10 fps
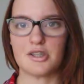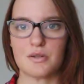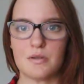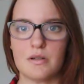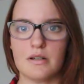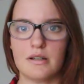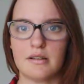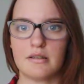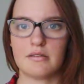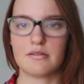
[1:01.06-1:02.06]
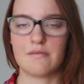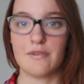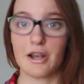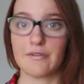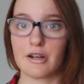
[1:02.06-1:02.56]
school
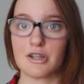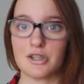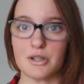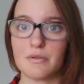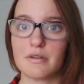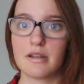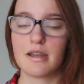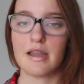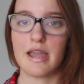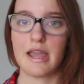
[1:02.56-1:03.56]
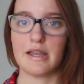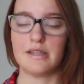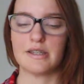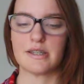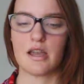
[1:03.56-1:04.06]
very, very soon.
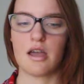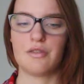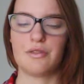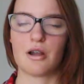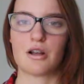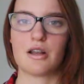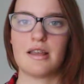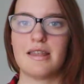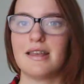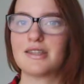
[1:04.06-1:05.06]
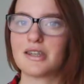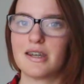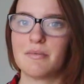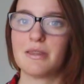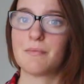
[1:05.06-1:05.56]
And it's
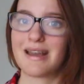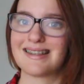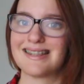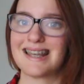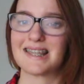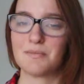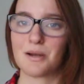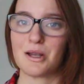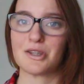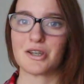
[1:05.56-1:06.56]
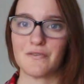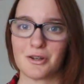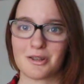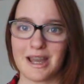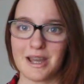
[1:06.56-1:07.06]
gonna be the best experience of
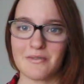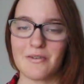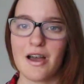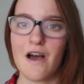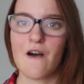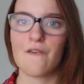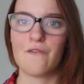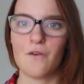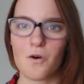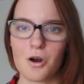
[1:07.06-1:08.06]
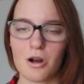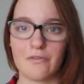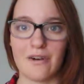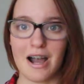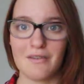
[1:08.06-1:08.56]
your life. 4 or
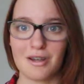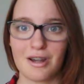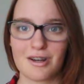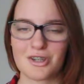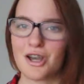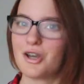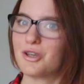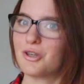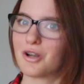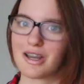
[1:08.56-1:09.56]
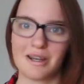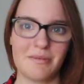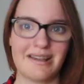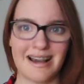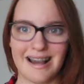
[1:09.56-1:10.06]
5 years, you're gonna
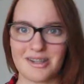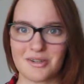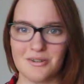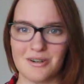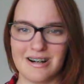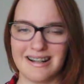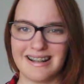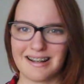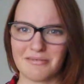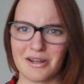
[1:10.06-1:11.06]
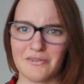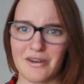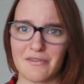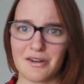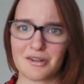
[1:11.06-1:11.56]
be in high school, or not in
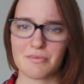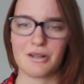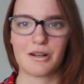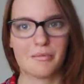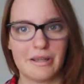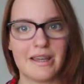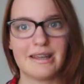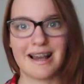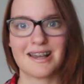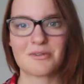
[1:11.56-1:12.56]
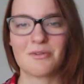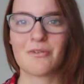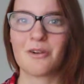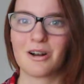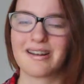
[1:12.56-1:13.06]
5 years, but you're gonna be in high school for
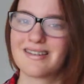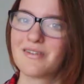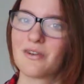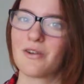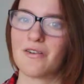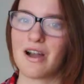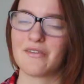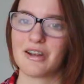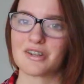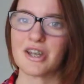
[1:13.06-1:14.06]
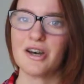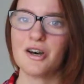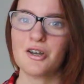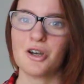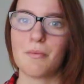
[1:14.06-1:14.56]
four or five years.
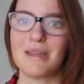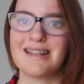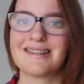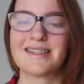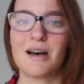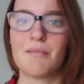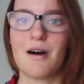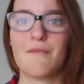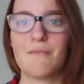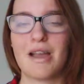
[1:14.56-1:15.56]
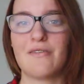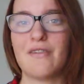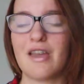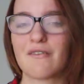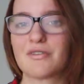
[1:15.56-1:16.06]
You'll meet some
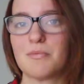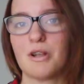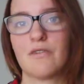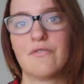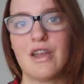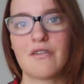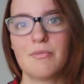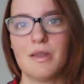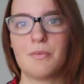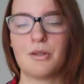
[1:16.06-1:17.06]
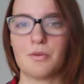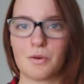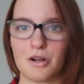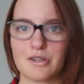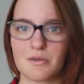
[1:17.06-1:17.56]
of your favorite people in the
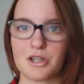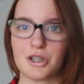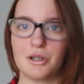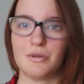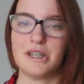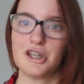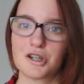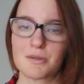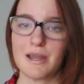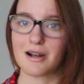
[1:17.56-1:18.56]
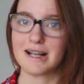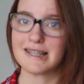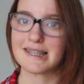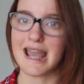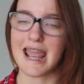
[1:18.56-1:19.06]
world, which include teachers,
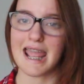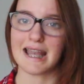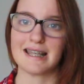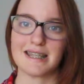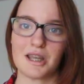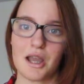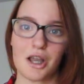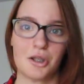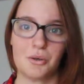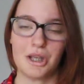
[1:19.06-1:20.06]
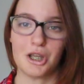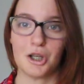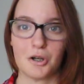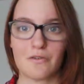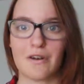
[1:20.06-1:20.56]
parents, and including
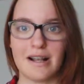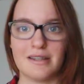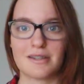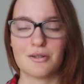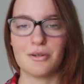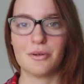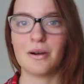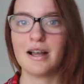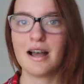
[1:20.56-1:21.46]
your friends, who